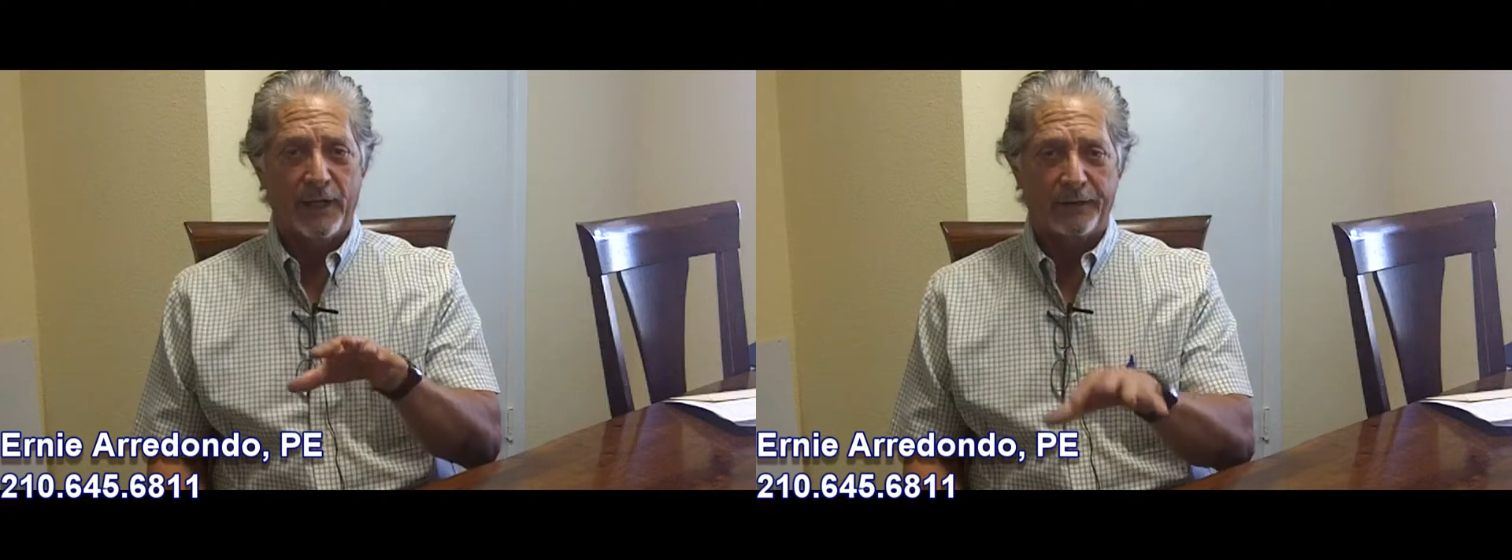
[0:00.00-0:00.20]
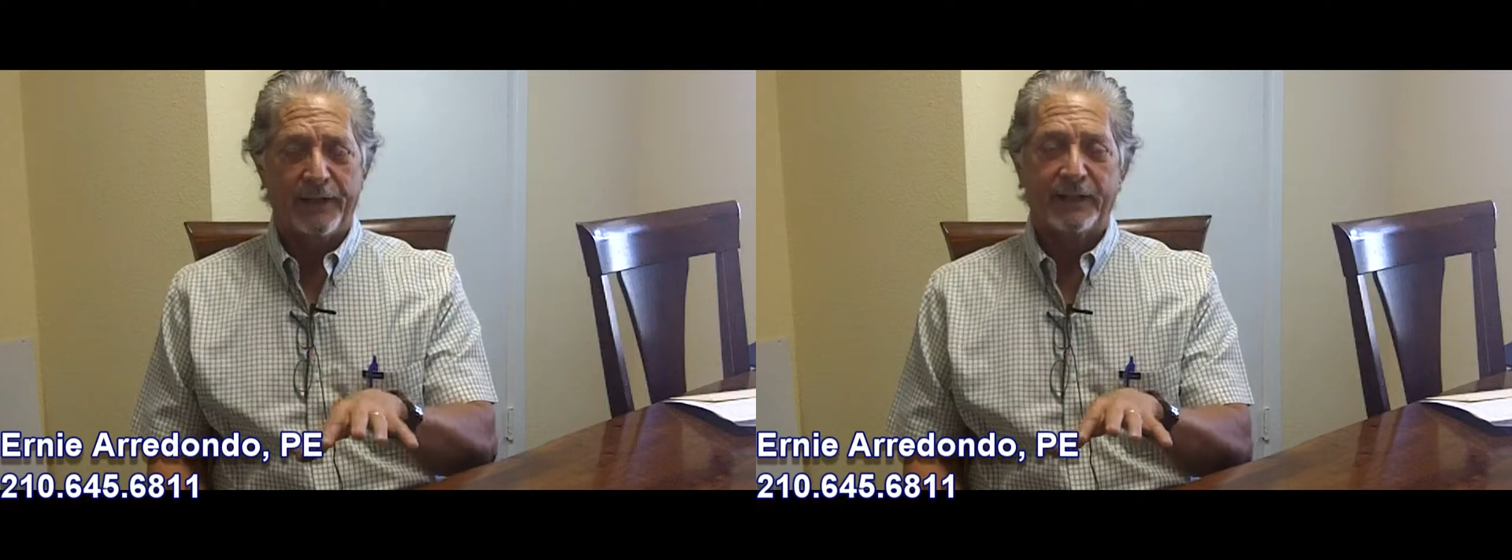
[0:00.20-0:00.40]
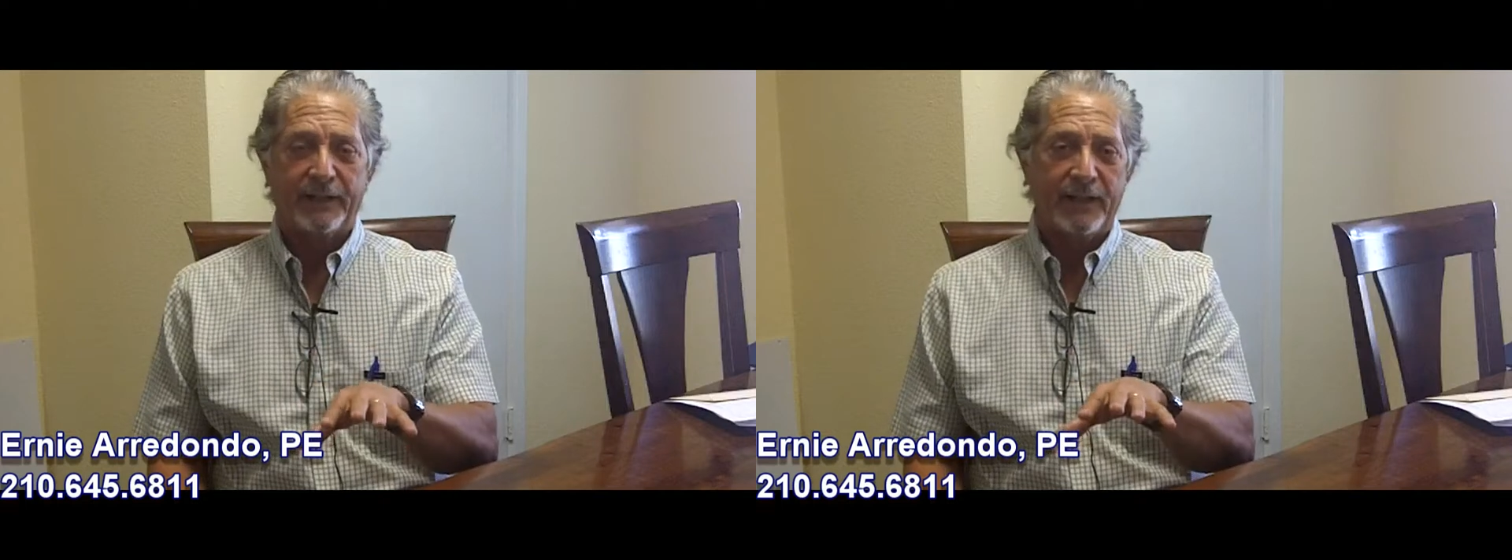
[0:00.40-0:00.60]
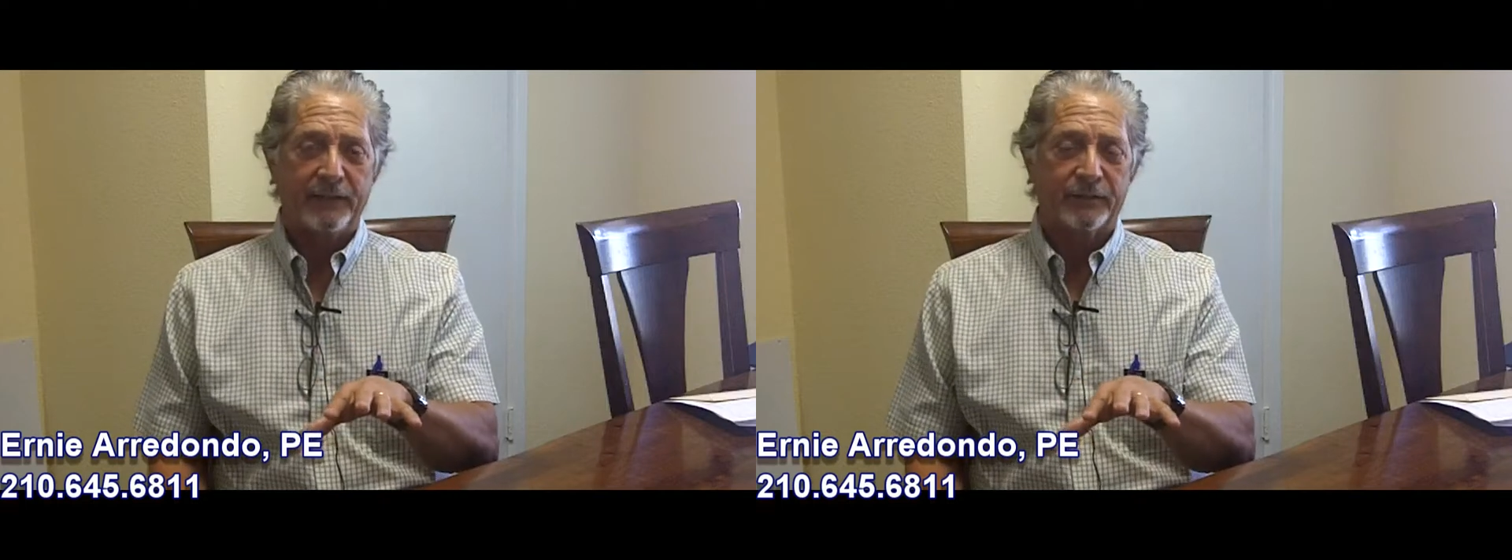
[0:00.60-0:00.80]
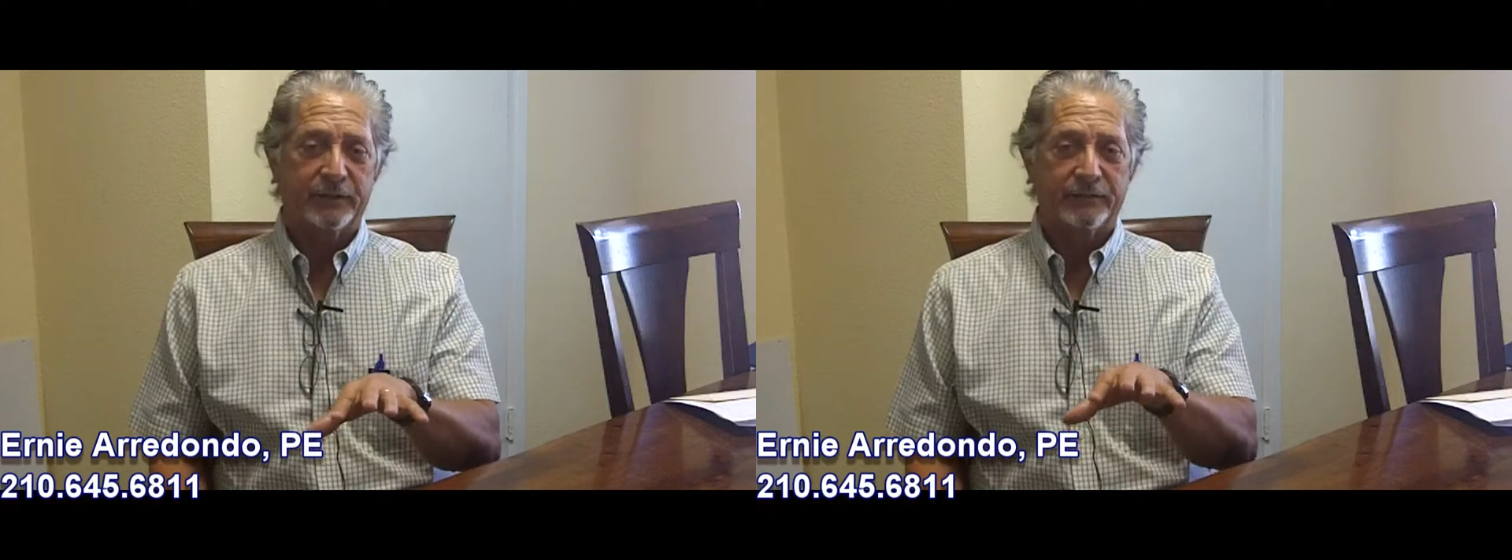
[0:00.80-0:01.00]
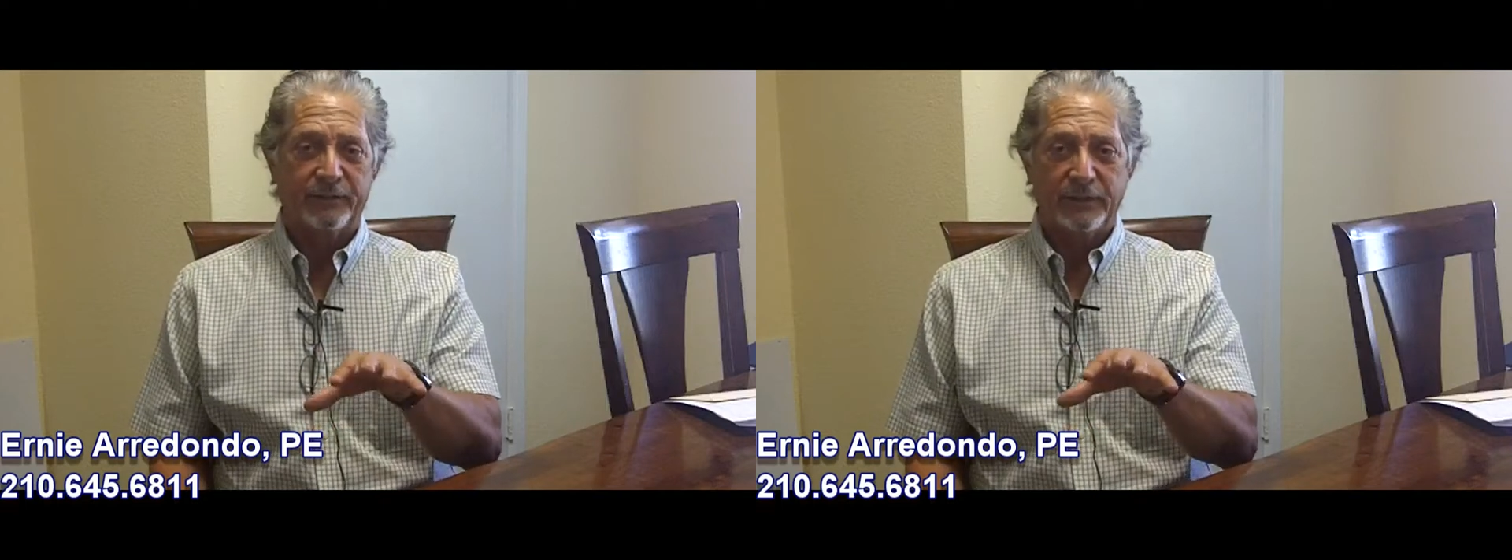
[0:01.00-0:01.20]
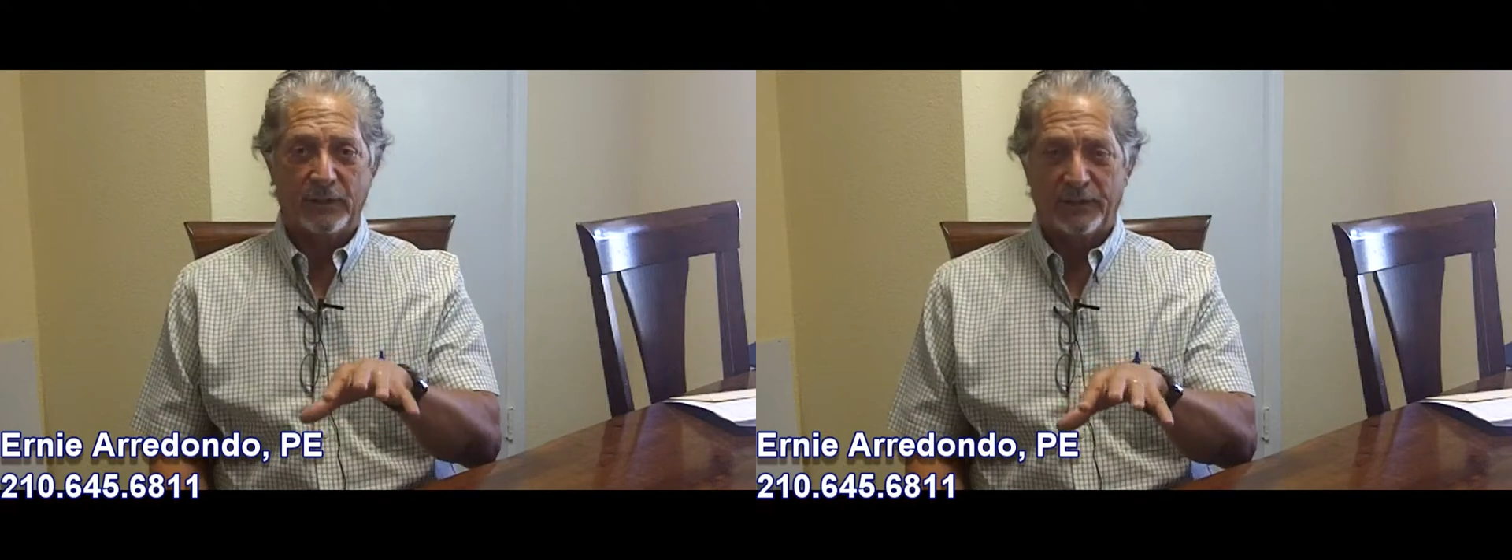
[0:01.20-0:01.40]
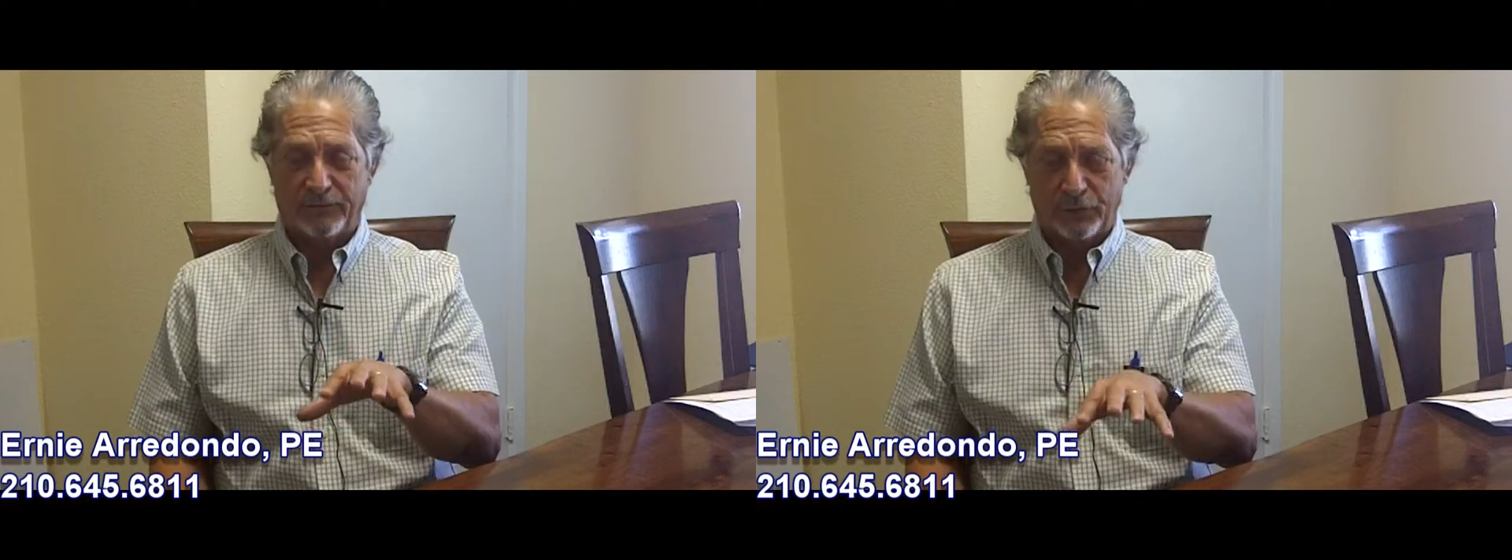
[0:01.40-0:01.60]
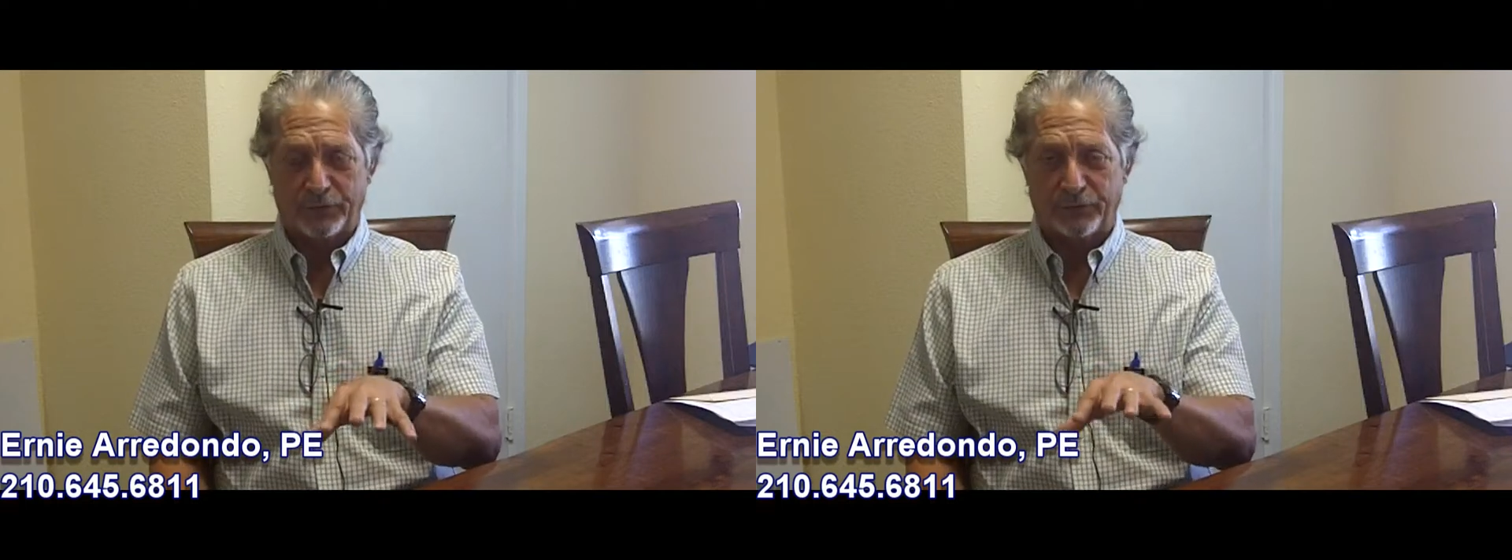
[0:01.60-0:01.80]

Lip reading: and that can have an adverse